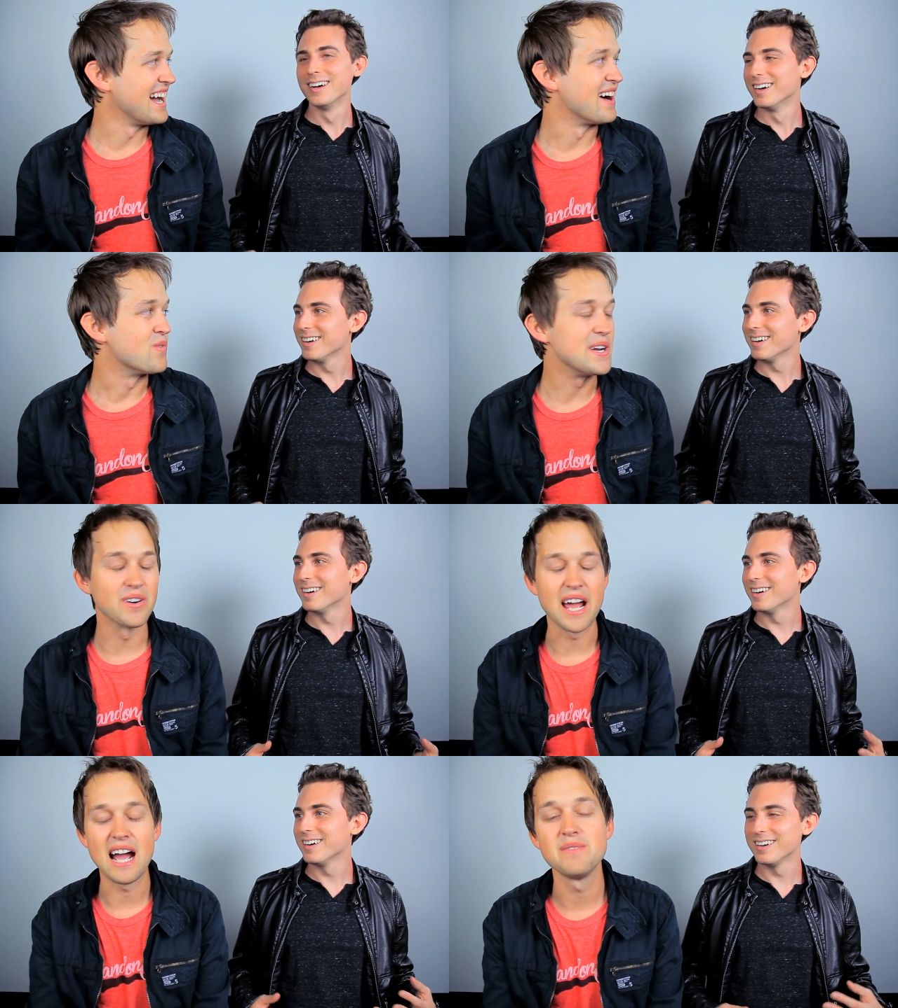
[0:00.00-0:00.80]
Speaker 1: Yeah, we
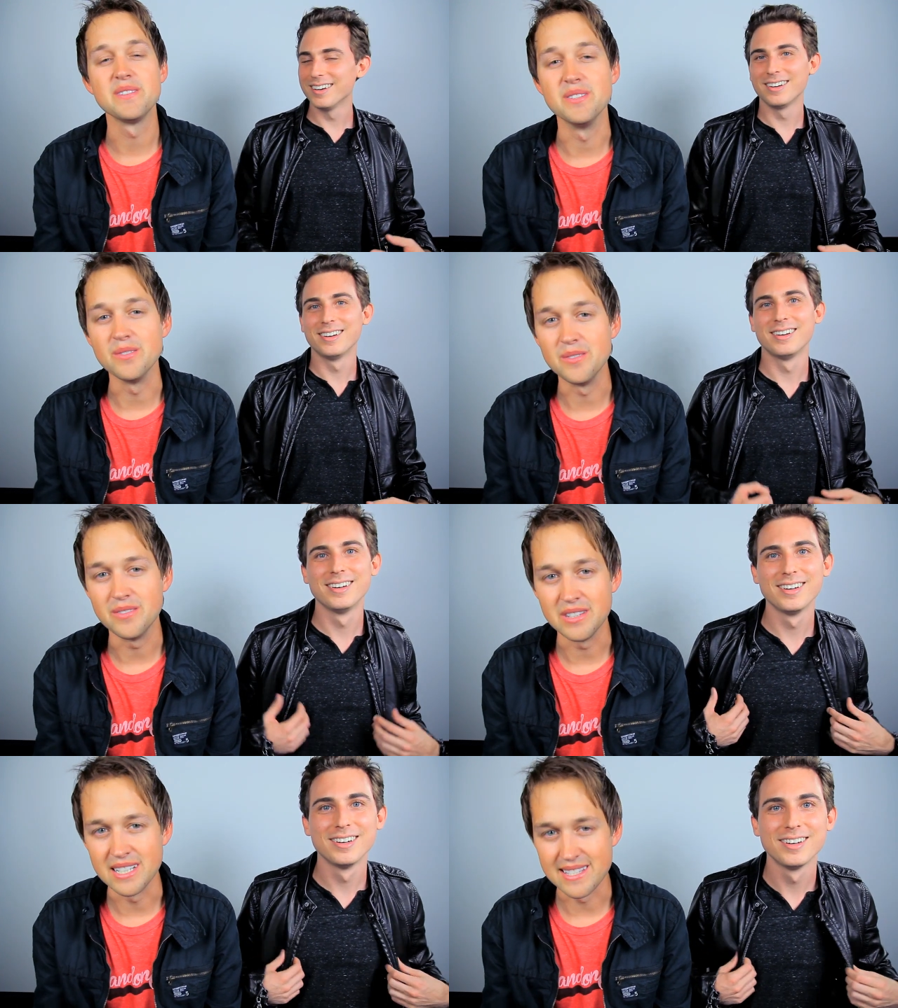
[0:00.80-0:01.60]
don't have to
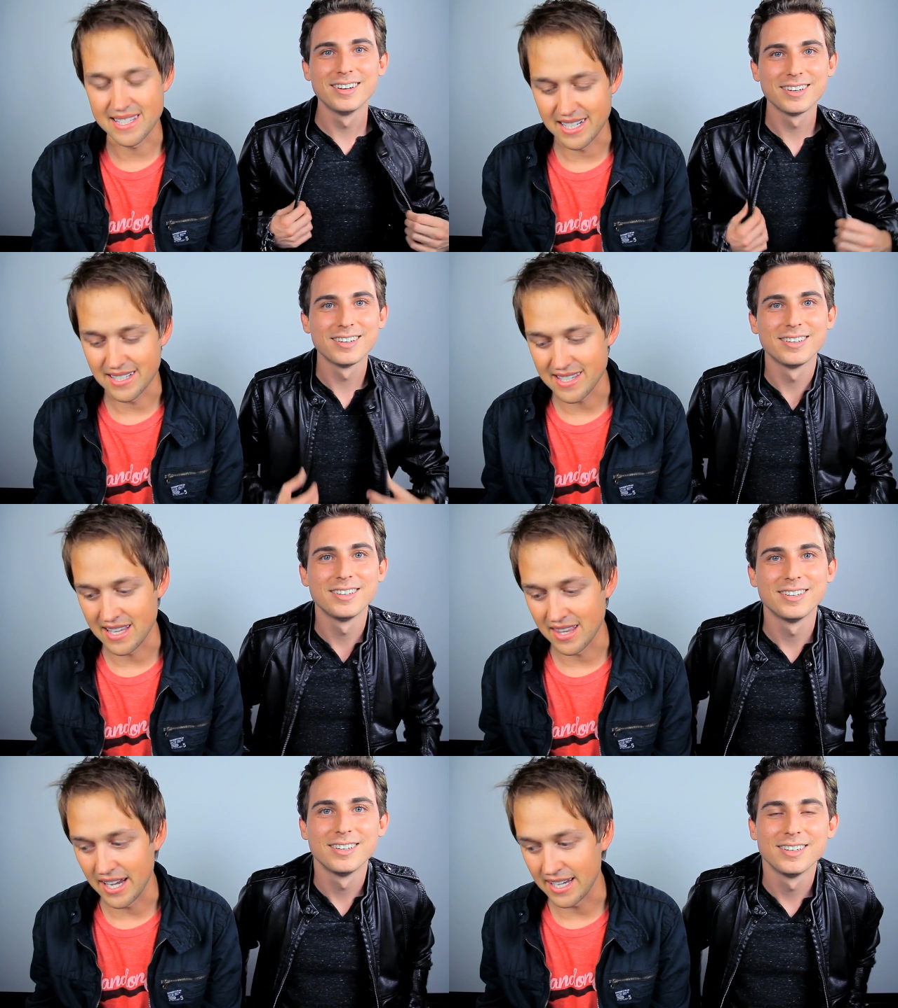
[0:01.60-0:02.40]
do these things,
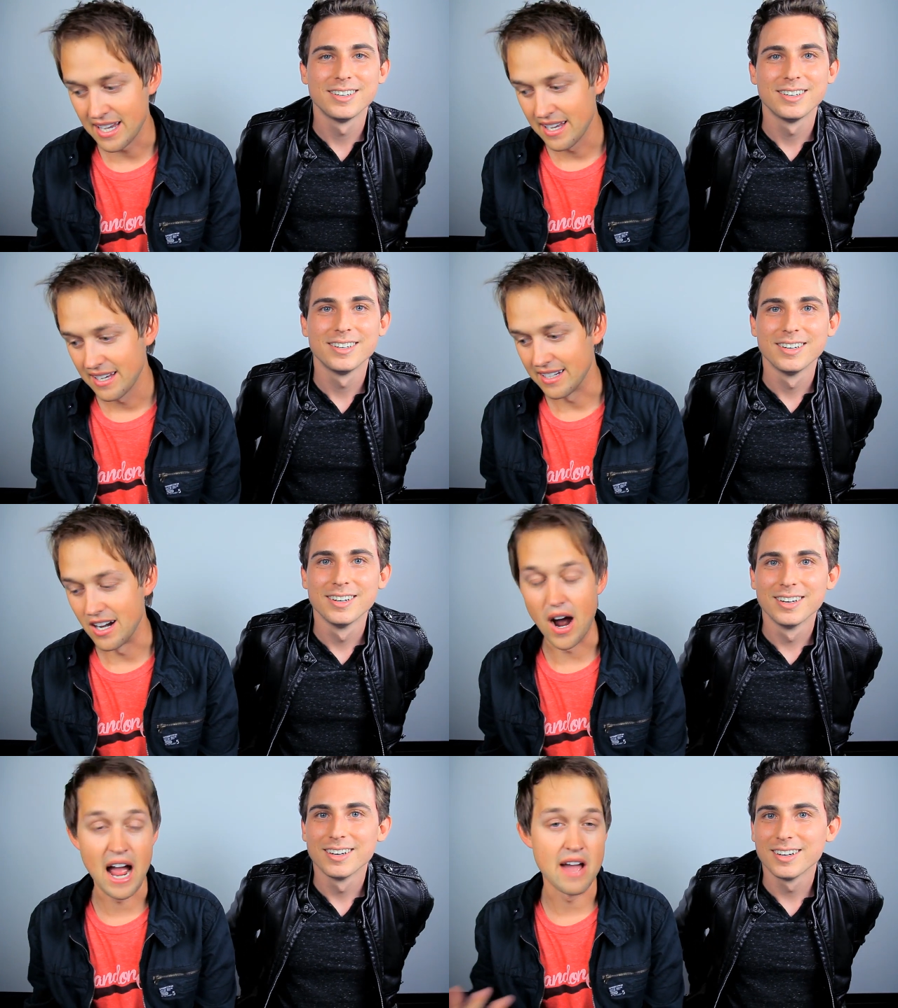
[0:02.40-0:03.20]
and like,
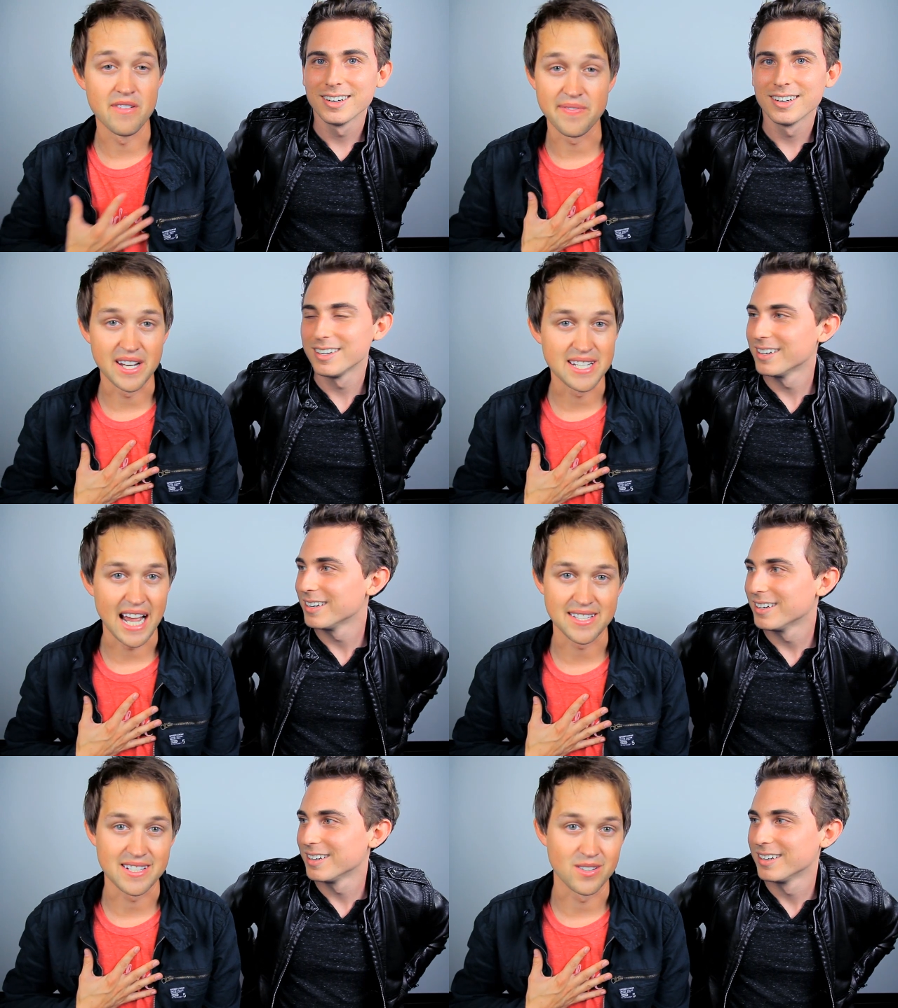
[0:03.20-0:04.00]
you know, I have a
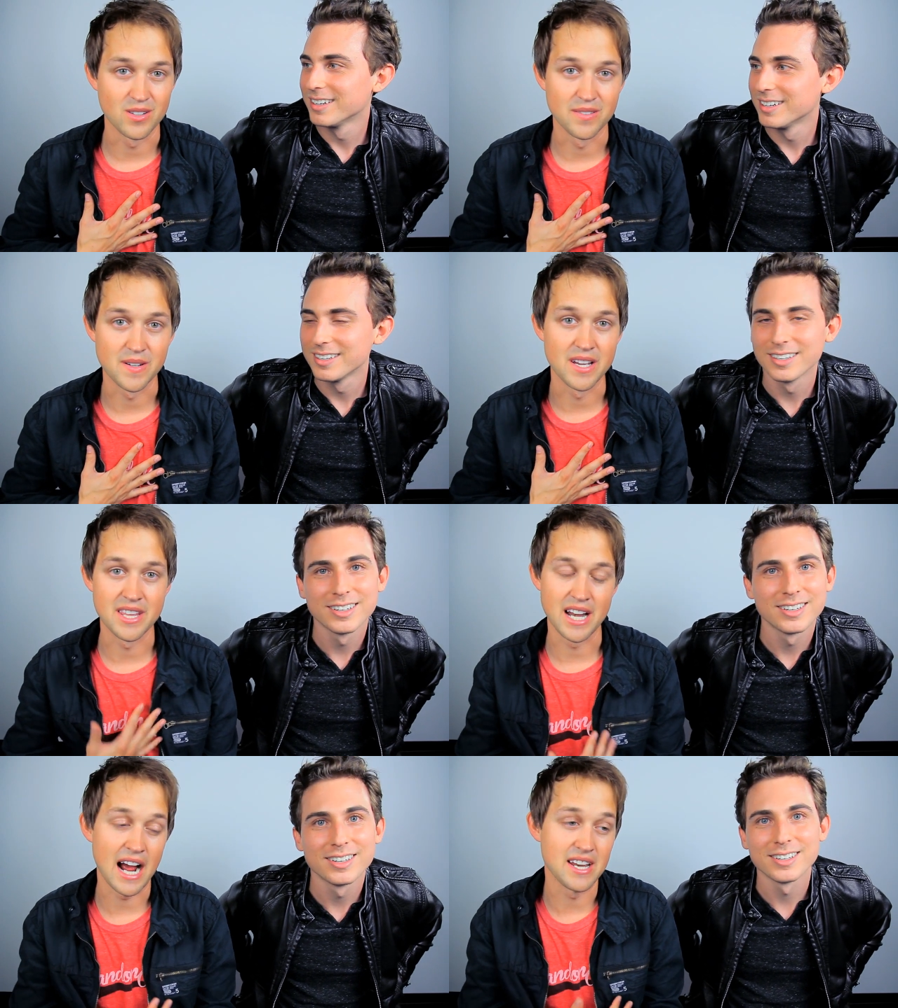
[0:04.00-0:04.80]
fantastic
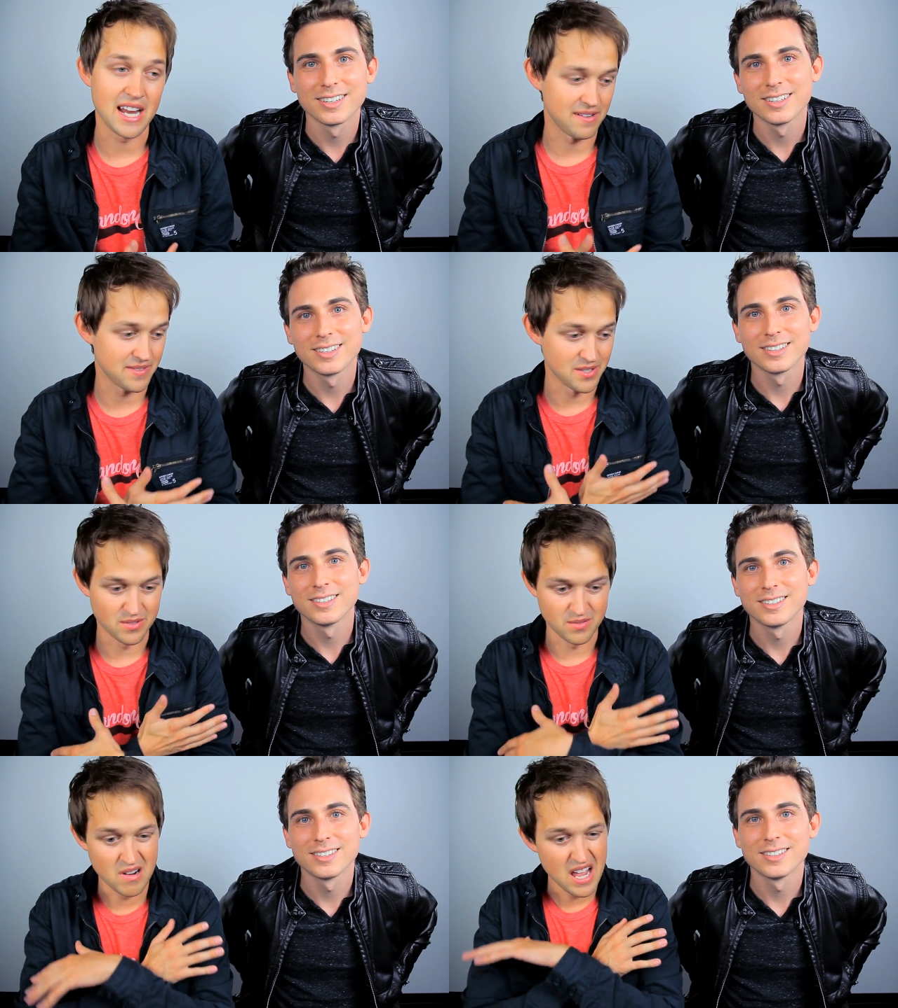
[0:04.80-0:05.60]
girlfriend that I didn't have to
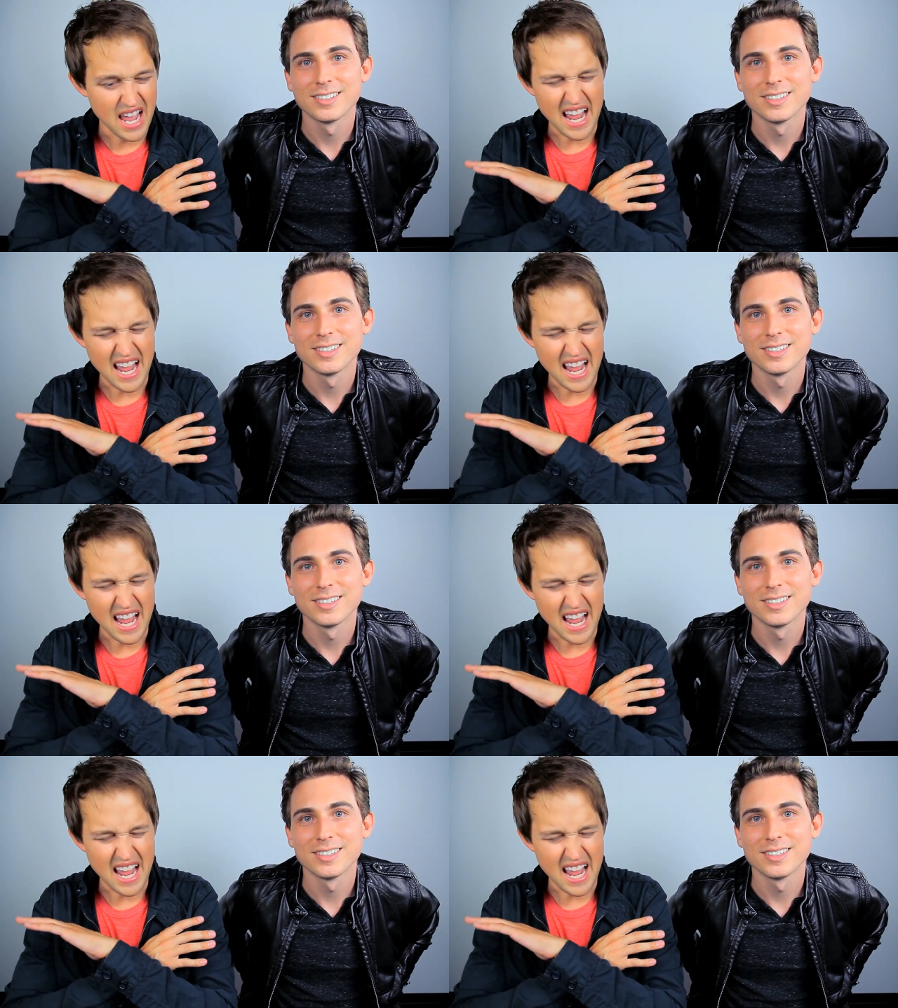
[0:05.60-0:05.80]
do